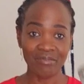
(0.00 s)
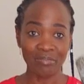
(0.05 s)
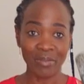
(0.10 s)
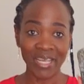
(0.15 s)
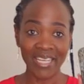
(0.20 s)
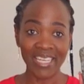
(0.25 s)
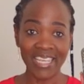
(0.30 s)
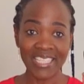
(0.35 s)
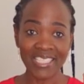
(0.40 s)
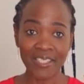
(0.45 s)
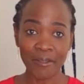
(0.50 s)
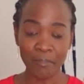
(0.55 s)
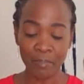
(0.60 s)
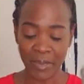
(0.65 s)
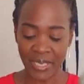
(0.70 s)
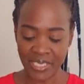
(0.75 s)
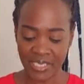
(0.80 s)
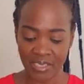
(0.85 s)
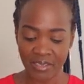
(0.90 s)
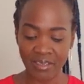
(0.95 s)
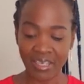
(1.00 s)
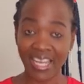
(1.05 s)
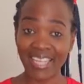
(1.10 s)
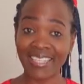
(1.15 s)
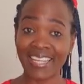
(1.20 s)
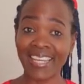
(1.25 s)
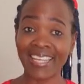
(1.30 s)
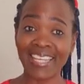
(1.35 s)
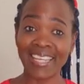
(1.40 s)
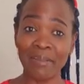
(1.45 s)
my little pestle and
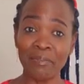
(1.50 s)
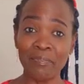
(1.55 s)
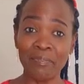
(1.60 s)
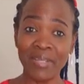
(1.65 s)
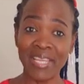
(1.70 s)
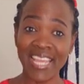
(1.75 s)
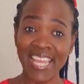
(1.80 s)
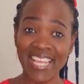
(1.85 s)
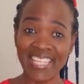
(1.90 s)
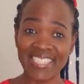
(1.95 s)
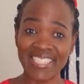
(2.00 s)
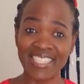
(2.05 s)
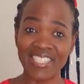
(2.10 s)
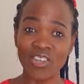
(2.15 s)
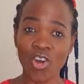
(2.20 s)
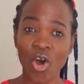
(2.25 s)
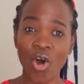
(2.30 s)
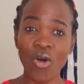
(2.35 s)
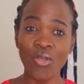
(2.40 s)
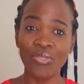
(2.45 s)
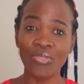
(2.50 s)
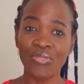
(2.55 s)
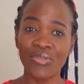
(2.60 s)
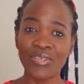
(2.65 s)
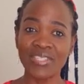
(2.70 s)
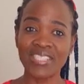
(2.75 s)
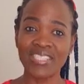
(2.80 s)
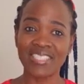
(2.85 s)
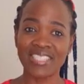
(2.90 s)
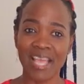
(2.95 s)
I keep hitting on the
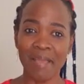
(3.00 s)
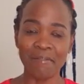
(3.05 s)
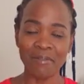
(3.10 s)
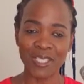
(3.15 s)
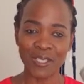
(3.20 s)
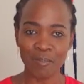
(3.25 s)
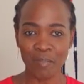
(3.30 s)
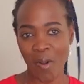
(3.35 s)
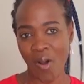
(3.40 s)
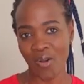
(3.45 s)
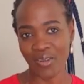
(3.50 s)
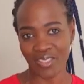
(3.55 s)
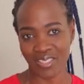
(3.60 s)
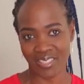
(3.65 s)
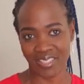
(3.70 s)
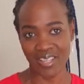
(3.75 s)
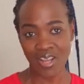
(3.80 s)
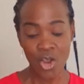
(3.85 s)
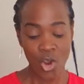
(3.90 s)
same spot.